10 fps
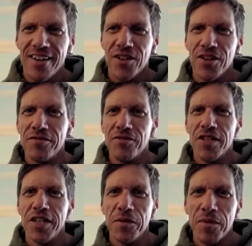if you
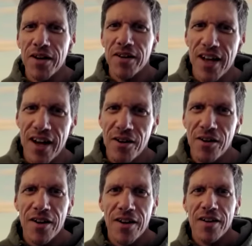think about
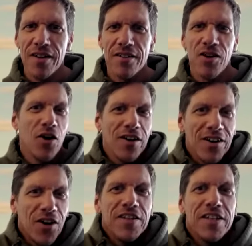how
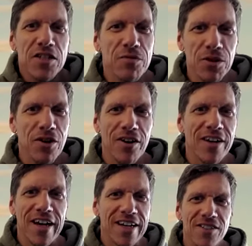continents were
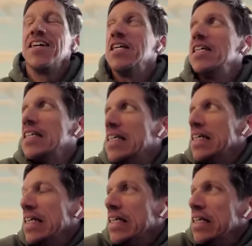colonized. So
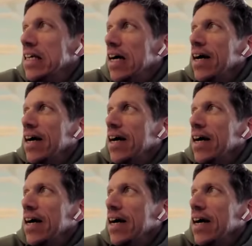Yeah,